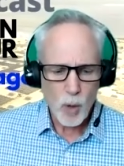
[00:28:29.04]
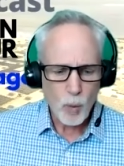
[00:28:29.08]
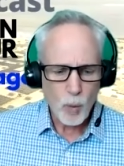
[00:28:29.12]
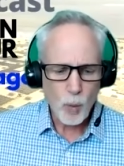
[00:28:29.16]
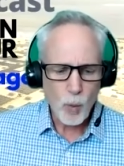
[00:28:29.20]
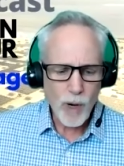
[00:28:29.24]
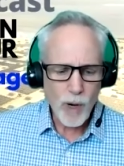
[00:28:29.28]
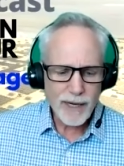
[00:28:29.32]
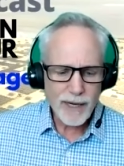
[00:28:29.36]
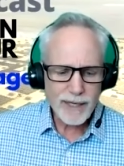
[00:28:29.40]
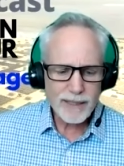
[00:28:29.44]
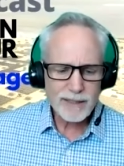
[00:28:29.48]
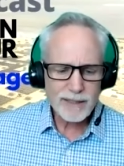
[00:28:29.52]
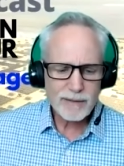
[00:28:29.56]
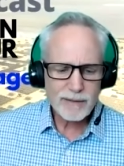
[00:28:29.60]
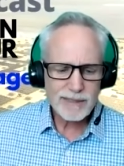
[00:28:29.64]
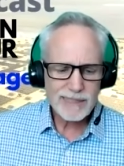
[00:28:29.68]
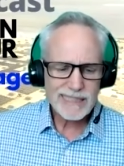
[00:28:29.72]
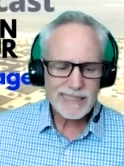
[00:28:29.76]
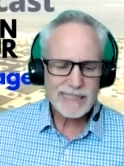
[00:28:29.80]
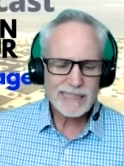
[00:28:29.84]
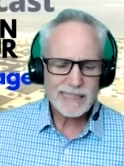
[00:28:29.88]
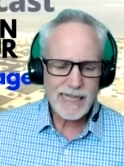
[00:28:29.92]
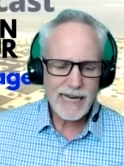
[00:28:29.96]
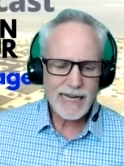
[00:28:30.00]
What
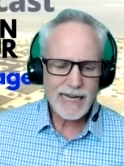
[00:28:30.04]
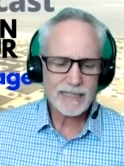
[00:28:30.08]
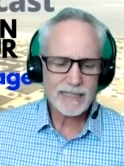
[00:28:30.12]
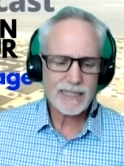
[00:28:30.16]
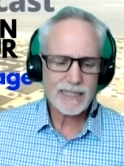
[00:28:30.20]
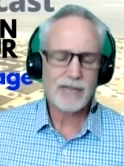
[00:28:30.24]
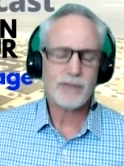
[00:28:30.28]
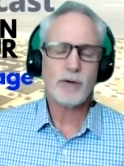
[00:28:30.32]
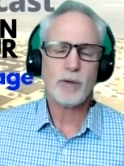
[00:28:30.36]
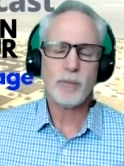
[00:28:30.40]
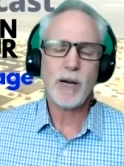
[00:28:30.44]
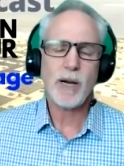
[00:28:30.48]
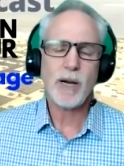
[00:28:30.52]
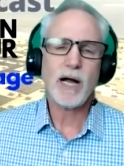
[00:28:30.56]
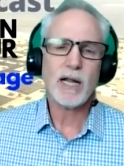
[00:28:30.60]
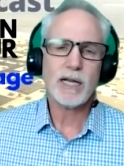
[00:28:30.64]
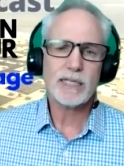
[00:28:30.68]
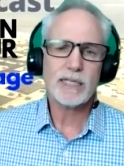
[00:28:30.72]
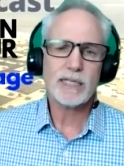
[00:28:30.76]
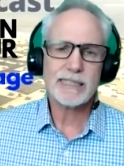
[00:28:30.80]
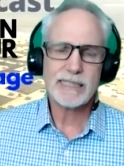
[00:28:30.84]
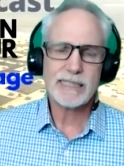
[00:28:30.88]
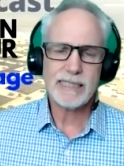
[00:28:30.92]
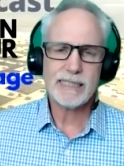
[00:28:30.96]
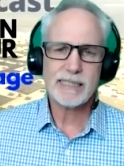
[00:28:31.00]
state level
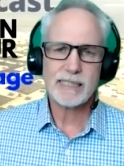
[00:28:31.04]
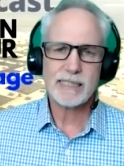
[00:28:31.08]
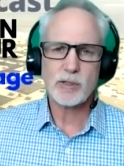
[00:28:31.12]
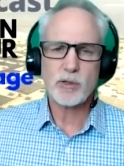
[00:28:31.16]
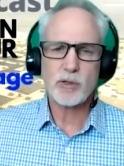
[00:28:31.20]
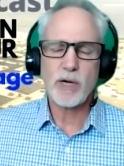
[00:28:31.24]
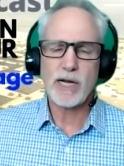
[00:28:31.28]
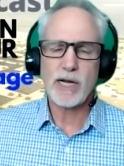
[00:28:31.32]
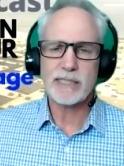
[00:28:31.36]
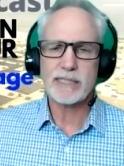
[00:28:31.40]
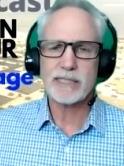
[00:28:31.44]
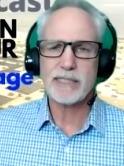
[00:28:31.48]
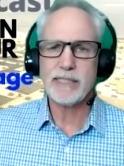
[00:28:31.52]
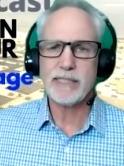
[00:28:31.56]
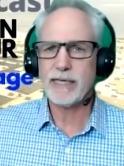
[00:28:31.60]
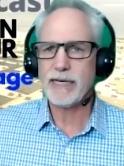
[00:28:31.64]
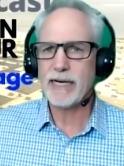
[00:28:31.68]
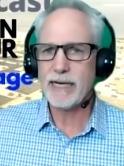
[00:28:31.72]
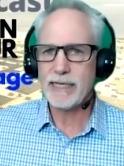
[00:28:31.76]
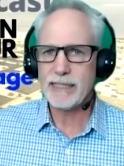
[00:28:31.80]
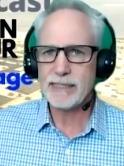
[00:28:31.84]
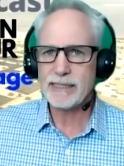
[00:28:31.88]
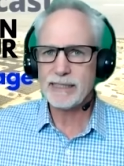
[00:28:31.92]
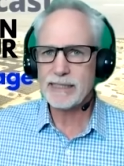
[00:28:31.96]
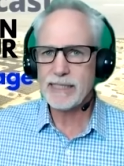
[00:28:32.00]
policies across the
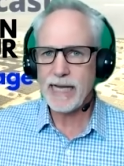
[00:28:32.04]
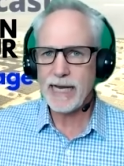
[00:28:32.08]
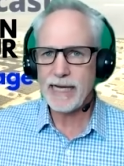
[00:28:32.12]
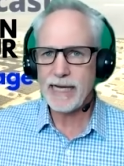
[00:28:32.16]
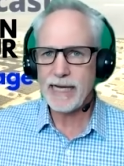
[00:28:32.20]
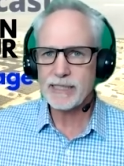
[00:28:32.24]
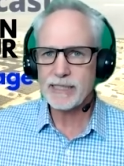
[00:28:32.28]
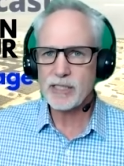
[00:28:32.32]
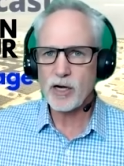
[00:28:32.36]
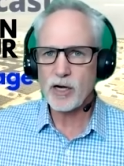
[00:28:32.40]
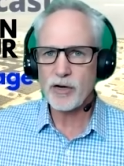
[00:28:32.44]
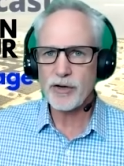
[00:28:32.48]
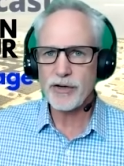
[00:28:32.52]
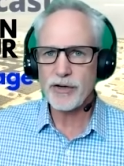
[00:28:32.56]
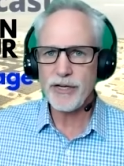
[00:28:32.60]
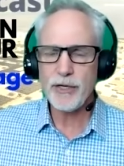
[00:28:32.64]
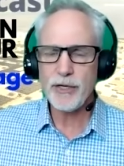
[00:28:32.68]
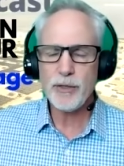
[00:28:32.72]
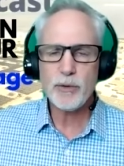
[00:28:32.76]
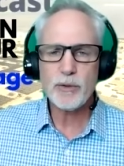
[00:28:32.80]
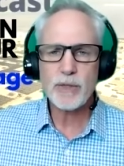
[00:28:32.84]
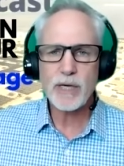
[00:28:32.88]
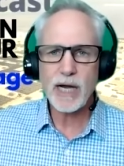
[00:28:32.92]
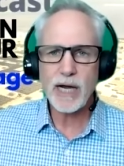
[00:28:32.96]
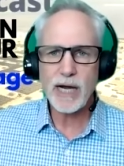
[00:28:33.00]
United States are
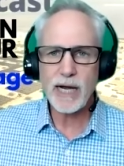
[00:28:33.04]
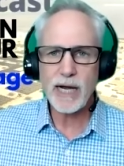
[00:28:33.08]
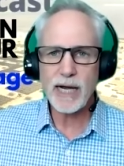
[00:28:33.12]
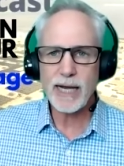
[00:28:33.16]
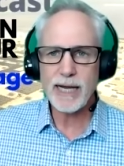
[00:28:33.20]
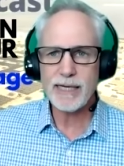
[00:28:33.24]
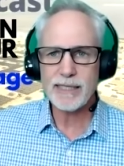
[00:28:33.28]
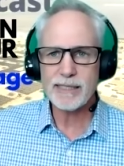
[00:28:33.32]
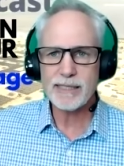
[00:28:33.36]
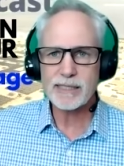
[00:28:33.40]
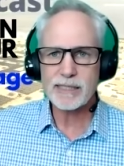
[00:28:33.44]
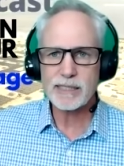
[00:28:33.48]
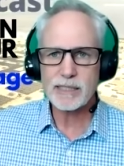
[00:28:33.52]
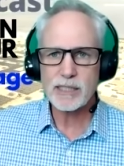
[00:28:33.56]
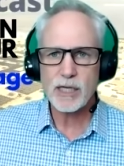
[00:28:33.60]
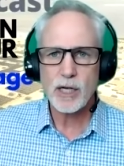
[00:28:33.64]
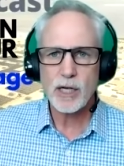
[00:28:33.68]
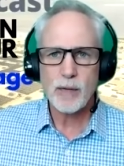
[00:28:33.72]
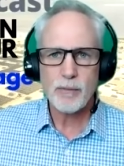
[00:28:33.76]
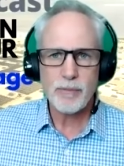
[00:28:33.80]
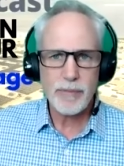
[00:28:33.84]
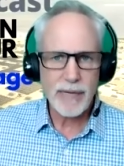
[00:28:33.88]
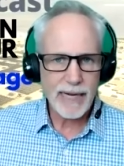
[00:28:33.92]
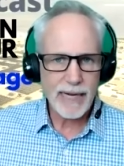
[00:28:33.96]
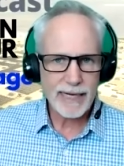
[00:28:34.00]
you guys
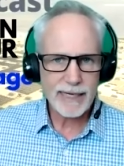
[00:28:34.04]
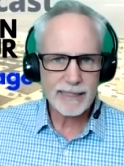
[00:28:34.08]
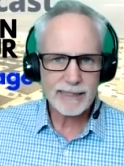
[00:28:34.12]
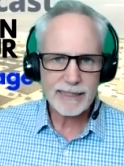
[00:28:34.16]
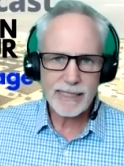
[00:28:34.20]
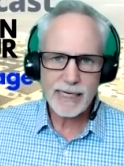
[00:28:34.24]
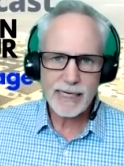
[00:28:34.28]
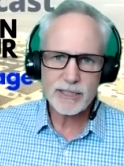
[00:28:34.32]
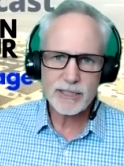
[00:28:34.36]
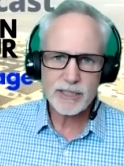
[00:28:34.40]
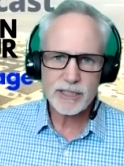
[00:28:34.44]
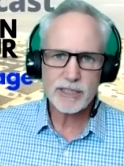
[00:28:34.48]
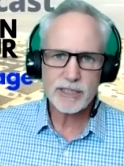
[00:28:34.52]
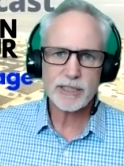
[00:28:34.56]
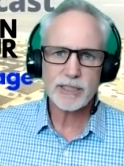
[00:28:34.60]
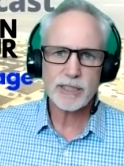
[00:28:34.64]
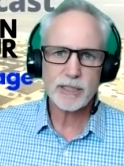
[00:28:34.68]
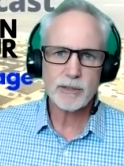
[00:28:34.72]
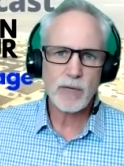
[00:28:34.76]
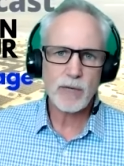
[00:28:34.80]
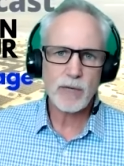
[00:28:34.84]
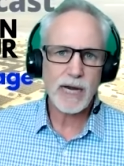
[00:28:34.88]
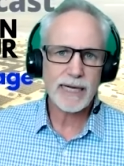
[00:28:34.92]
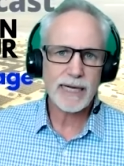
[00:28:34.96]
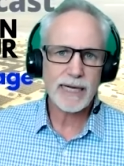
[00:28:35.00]
paying attention to
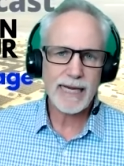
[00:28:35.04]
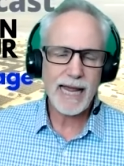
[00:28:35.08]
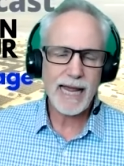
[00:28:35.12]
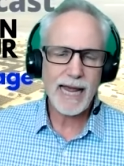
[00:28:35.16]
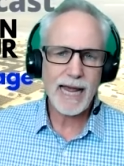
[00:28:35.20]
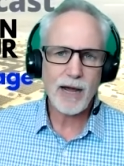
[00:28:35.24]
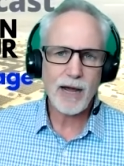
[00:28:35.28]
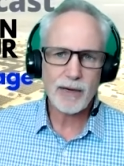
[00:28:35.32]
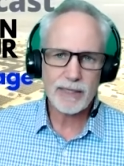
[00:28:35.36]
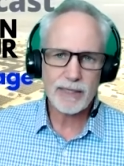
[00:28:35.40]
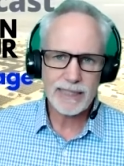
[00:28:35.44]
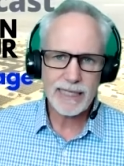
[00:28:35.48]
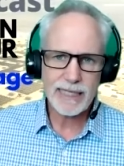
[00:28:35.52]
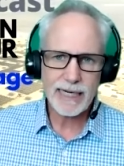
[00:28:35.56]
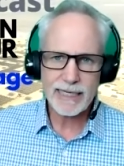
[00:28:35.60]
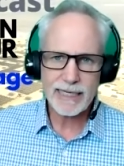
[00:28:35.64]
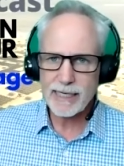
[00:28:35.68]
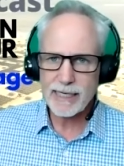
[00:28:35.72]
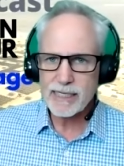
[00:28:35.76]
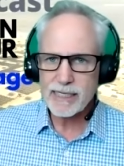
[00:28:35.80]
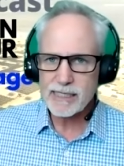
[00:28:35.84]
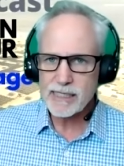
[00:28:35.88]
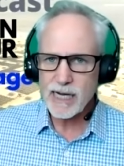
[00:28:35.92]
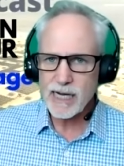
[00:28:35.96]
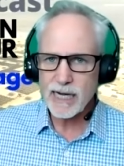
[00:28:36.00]
right now and getting
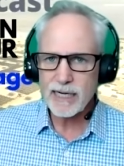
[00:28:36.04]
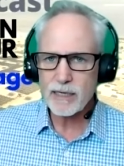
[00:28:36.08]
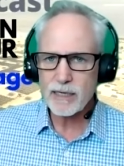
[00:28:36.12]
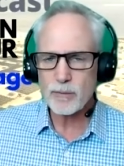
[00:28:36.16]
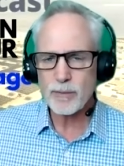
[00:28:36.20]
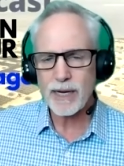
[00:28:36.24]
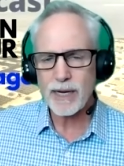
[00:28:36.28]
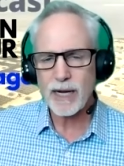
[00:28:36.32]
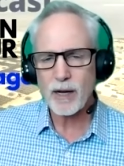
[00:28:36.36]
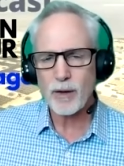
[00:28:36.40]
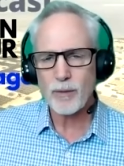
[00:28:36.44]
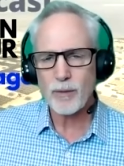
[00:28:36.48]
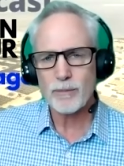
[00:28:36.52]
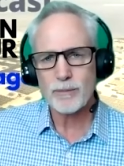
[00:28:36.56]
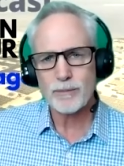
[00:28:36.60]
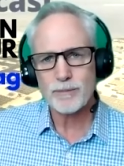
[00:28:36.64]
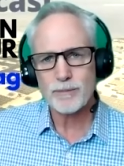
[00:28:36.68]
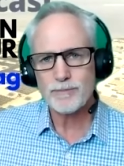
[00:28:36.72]
excited about?